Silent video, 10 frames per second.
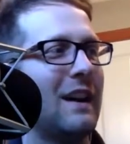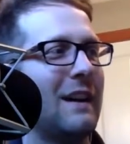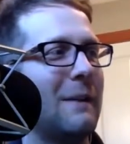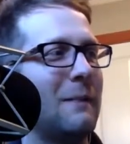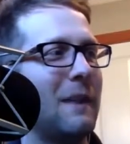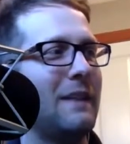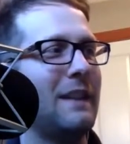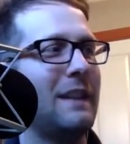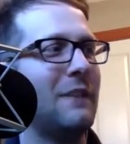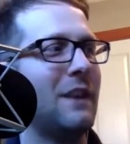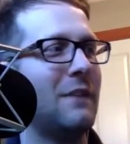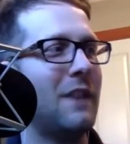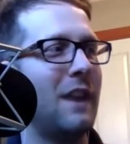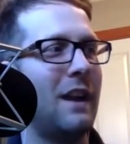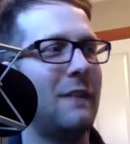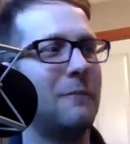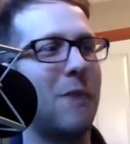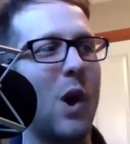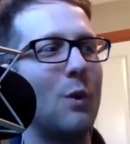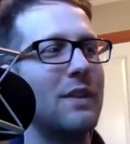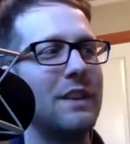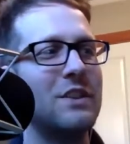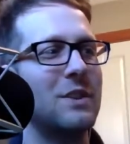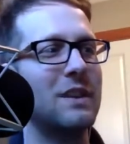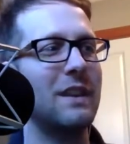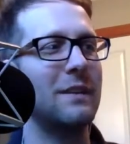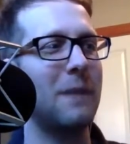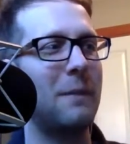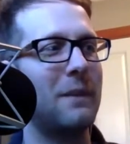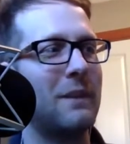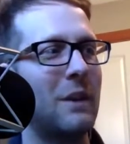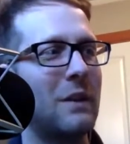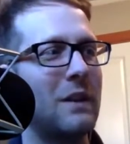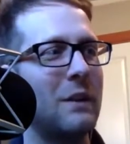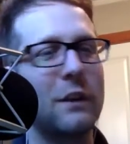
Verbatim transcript: um, I think even of the Paul within Judaism episode,